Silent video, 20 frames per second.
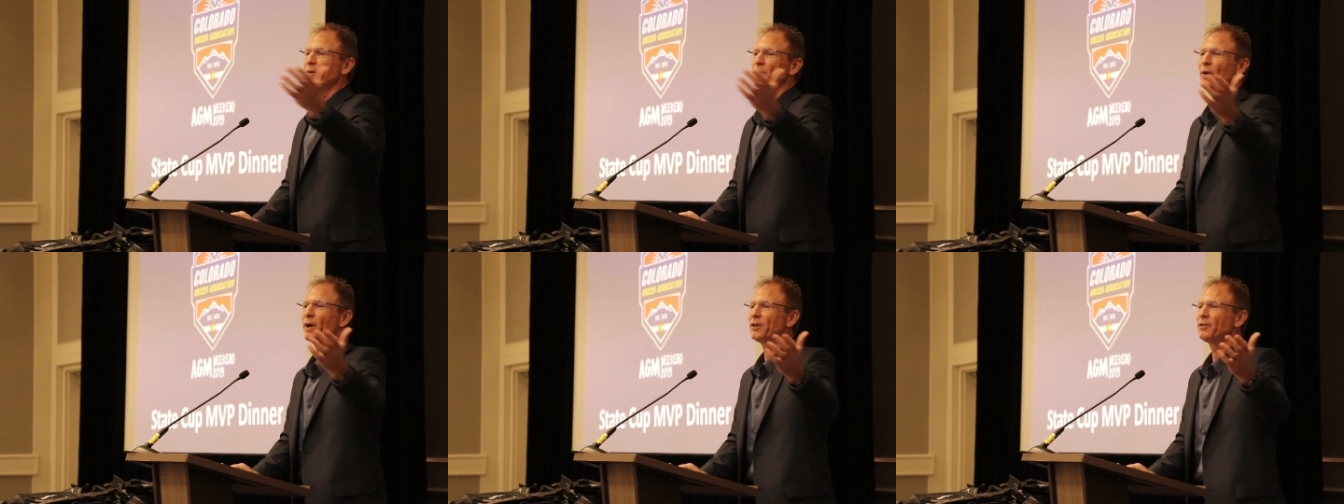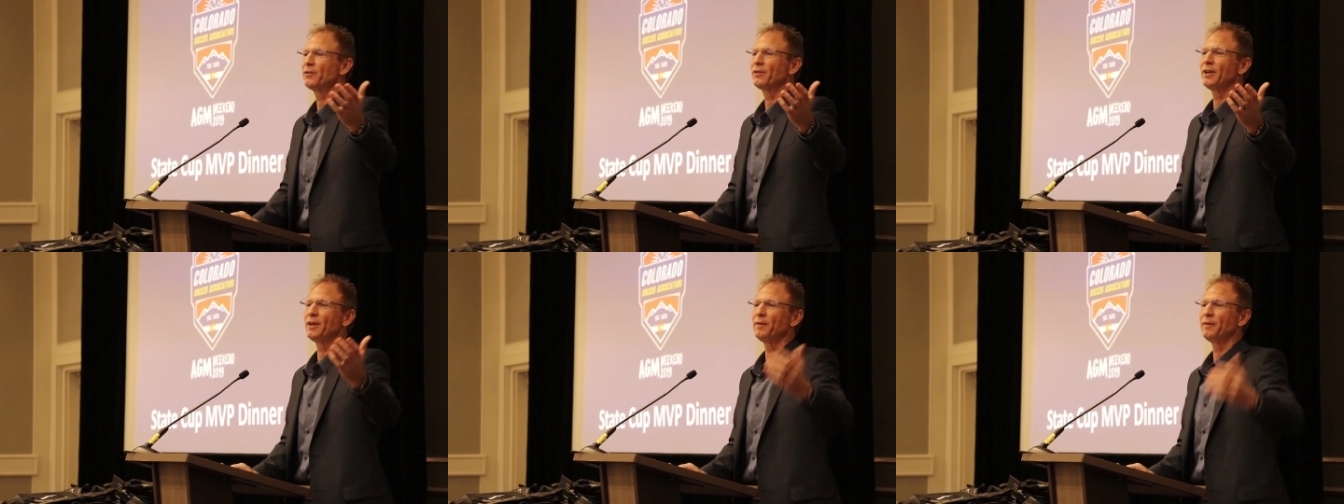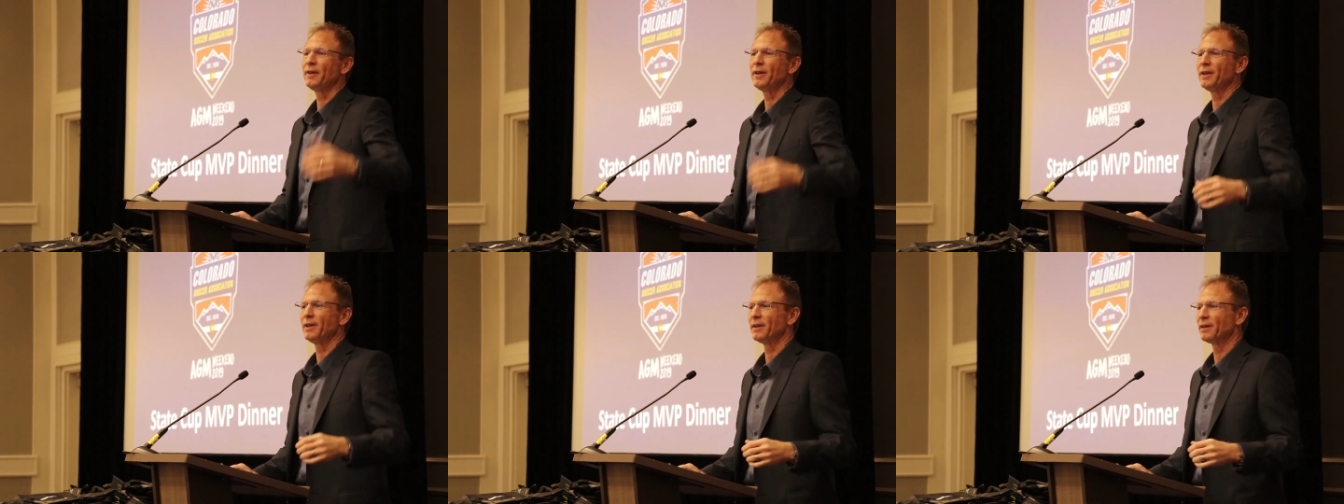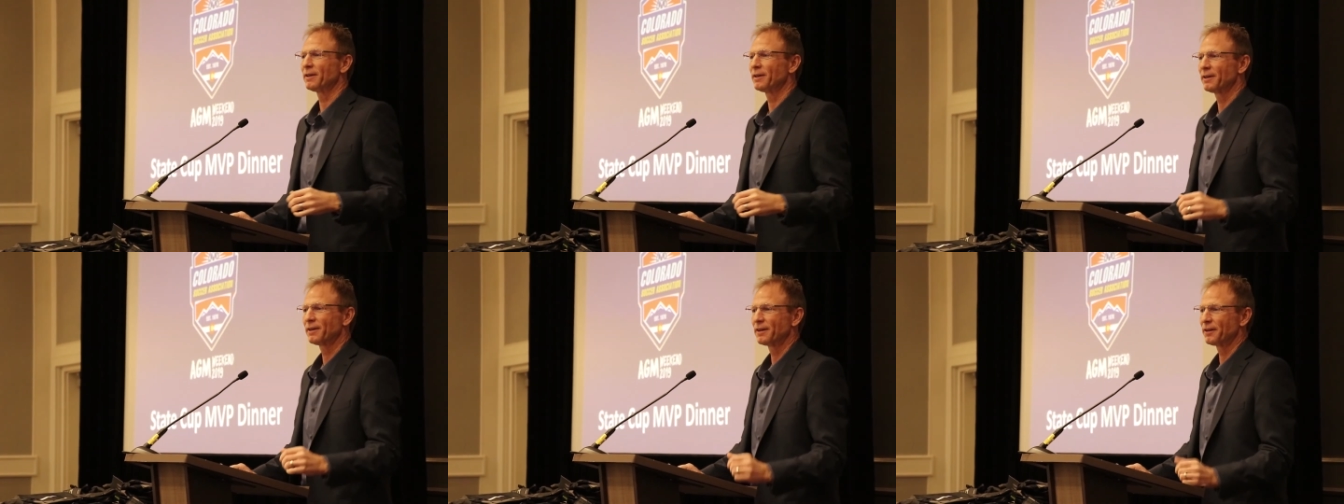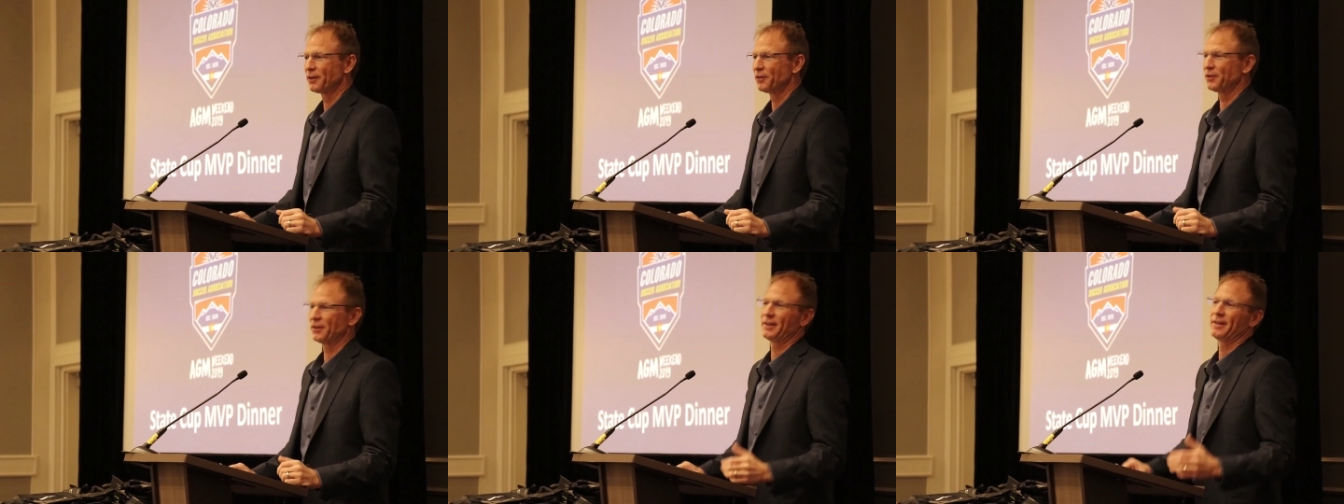watch TV.
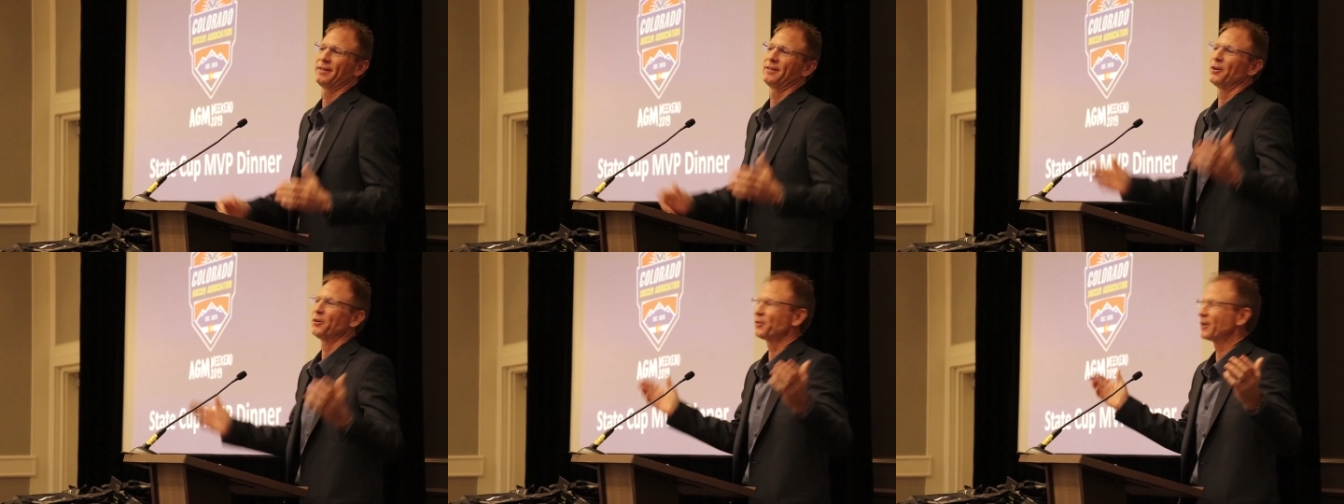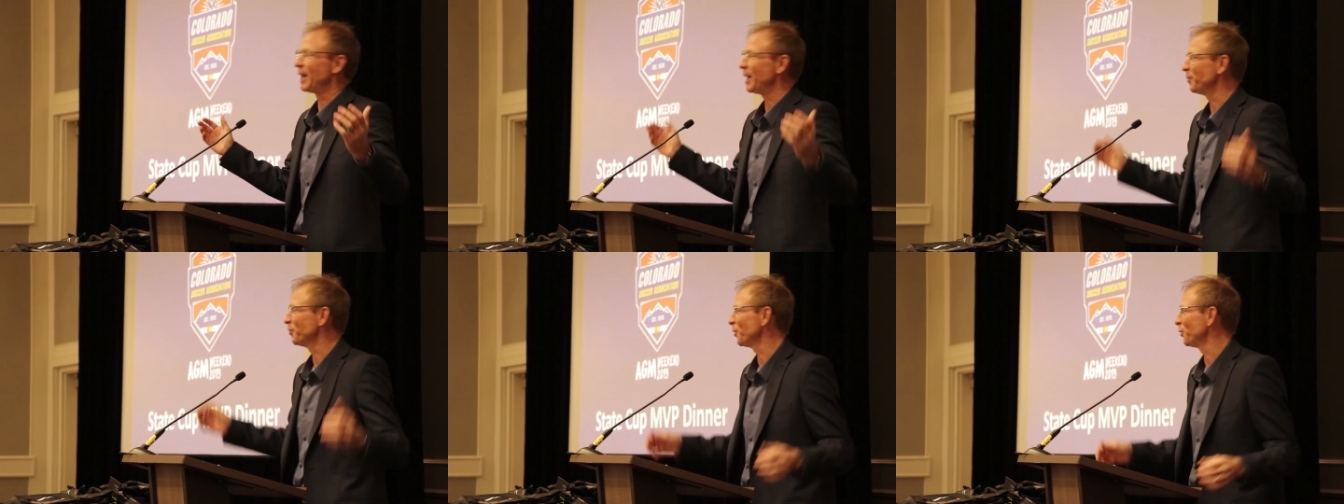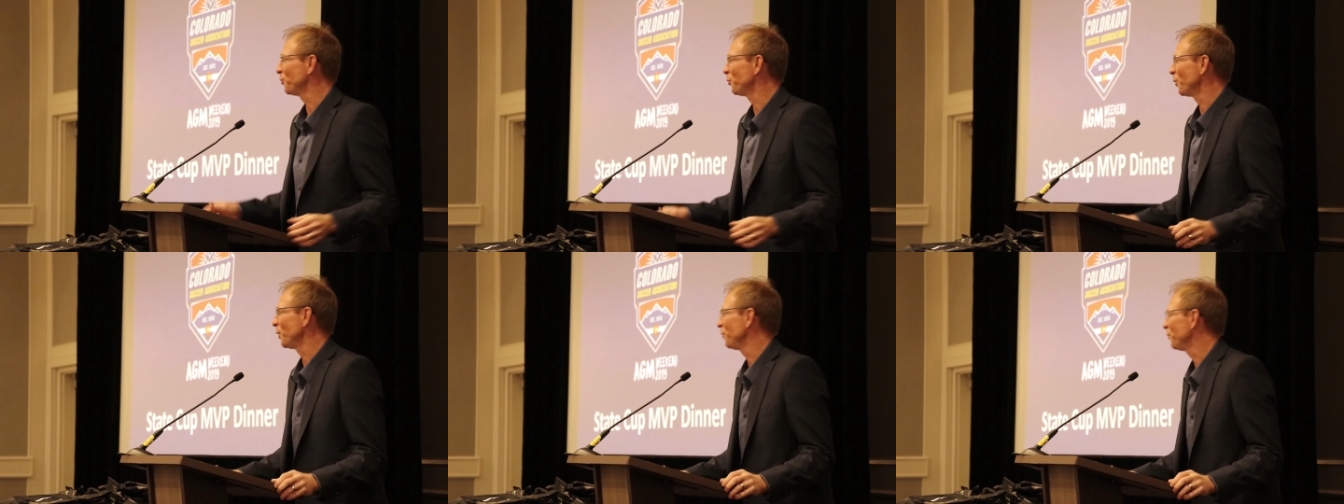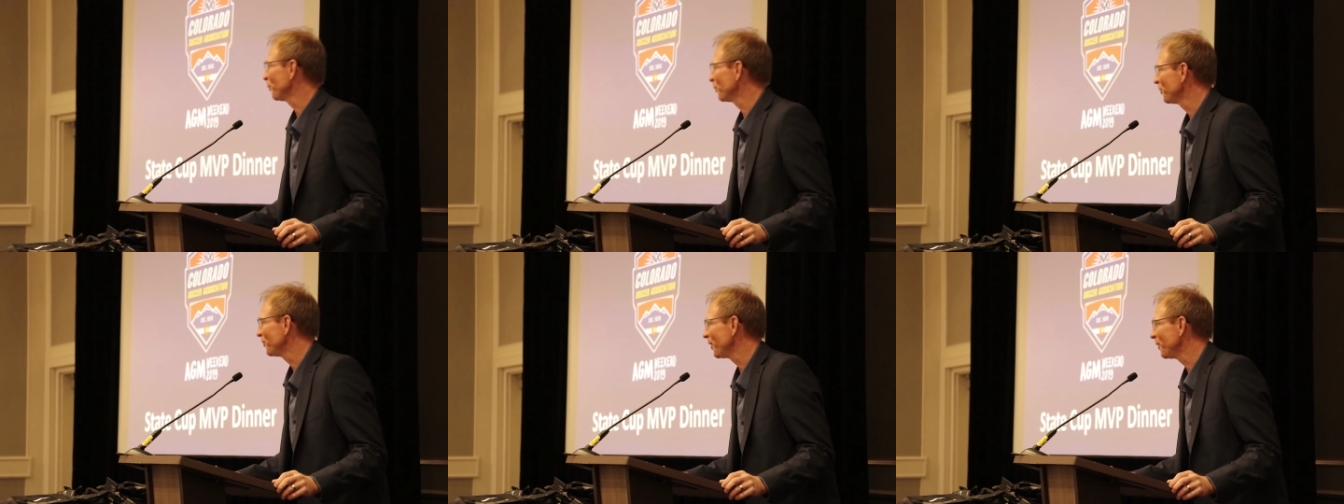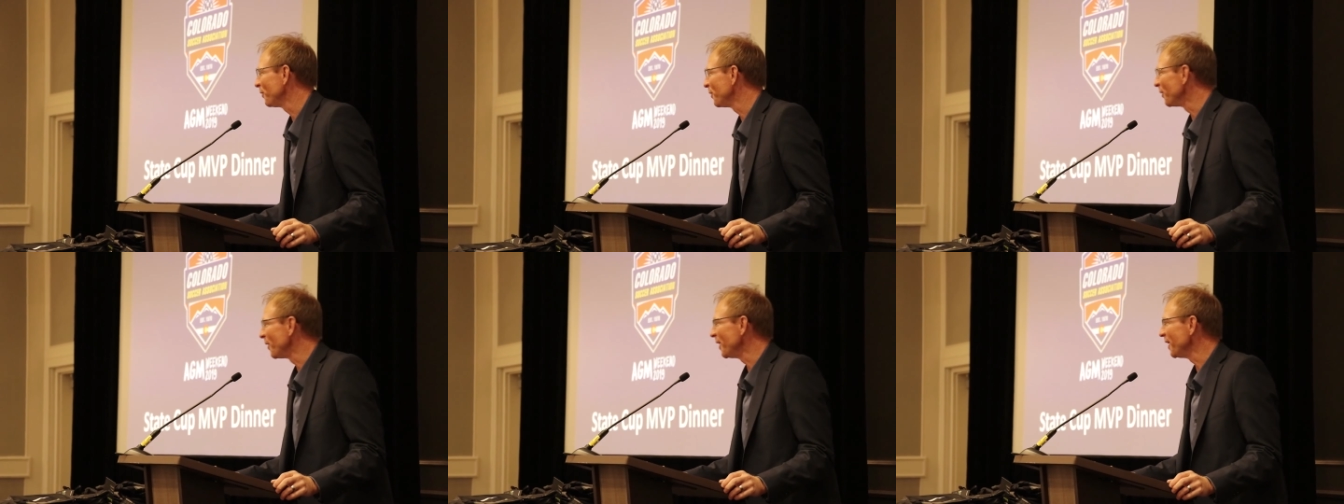There's there's games on
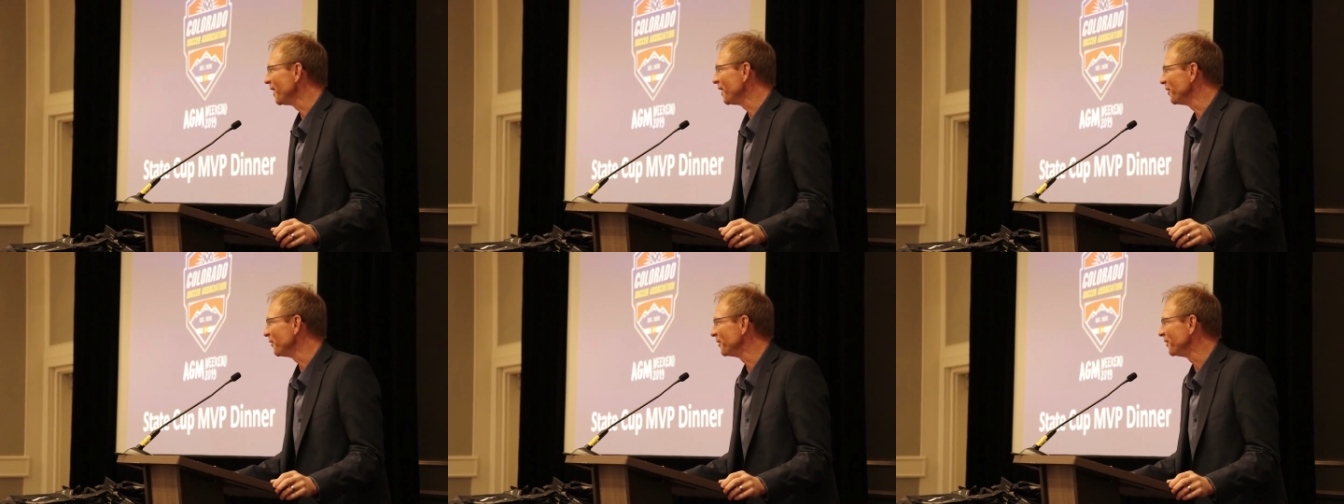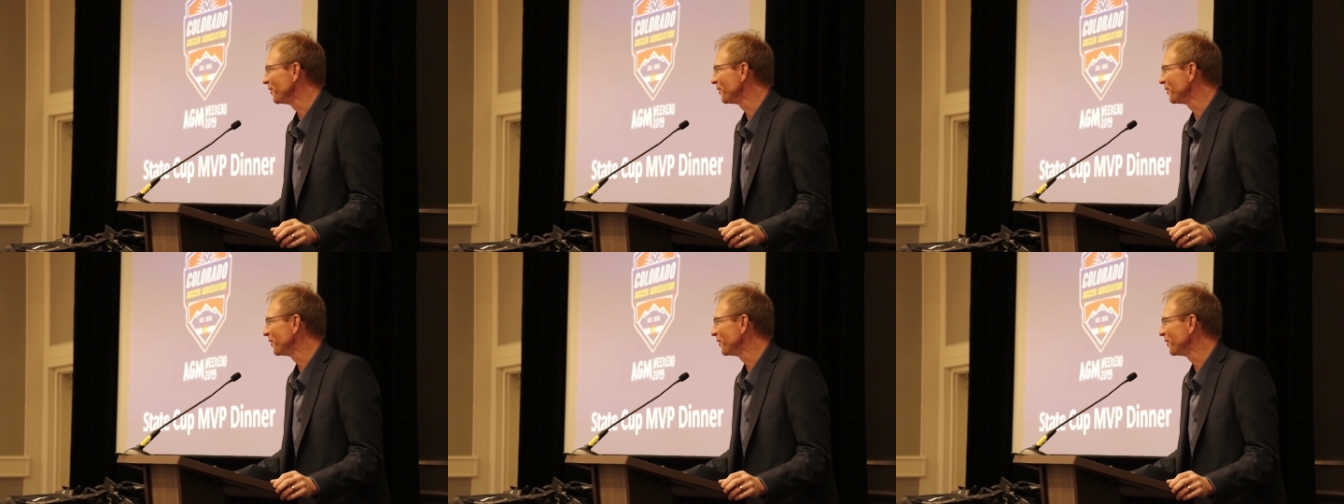24/7 right now.